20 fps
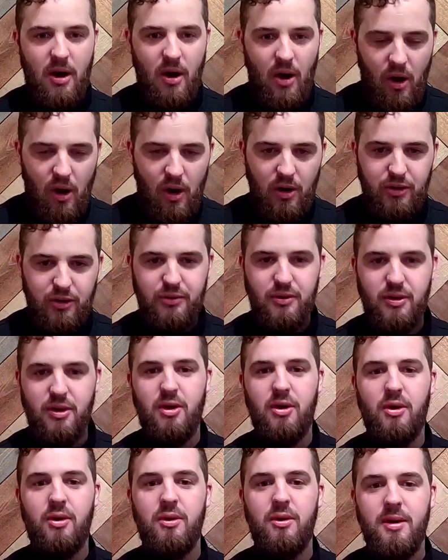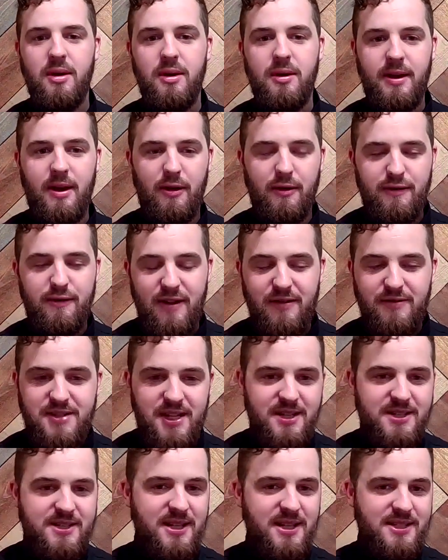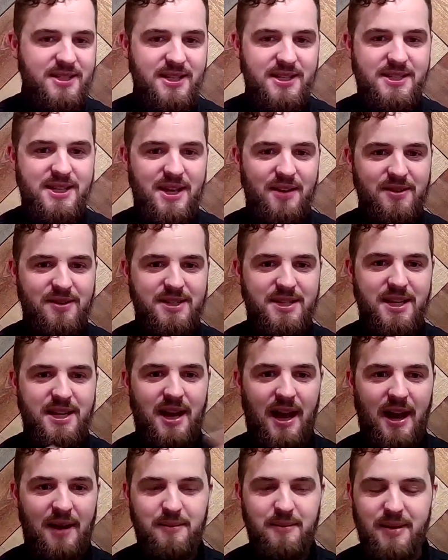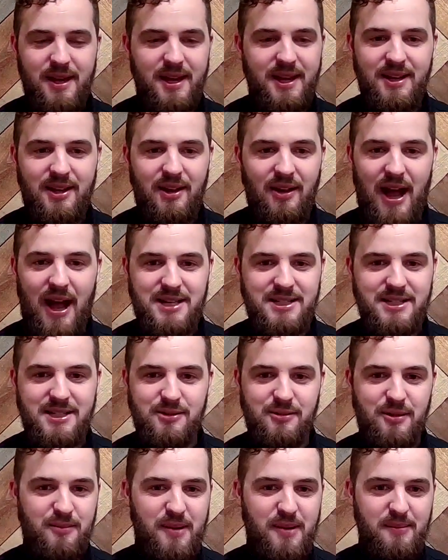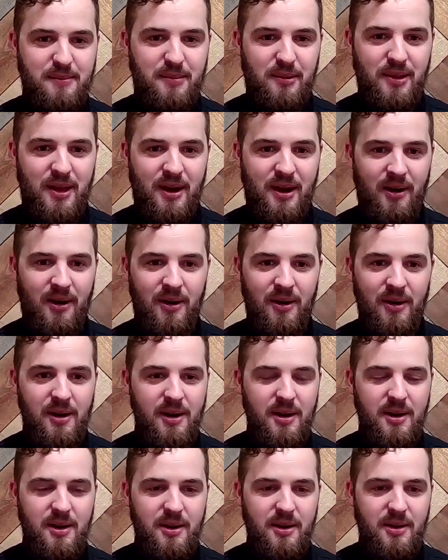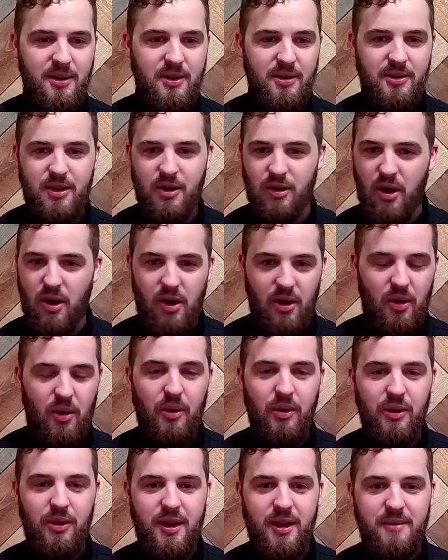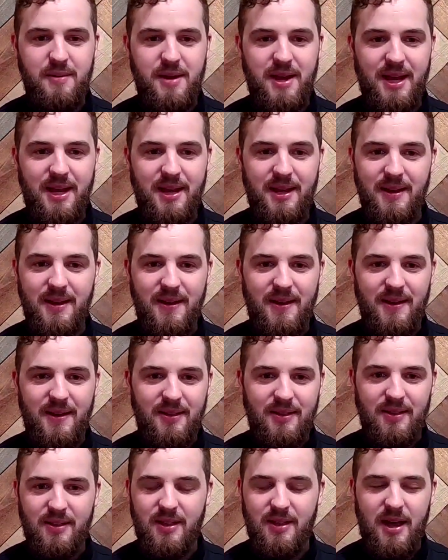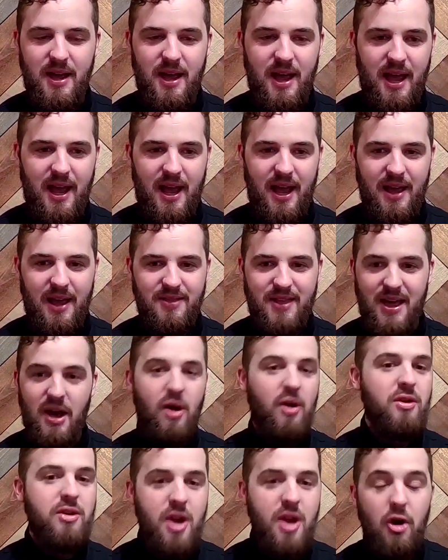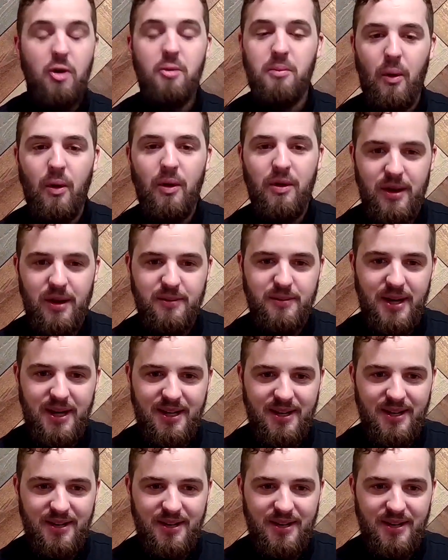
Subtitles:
all through, 15, 16, 17. I'm in classes with people they're all older than me. They all know more than me,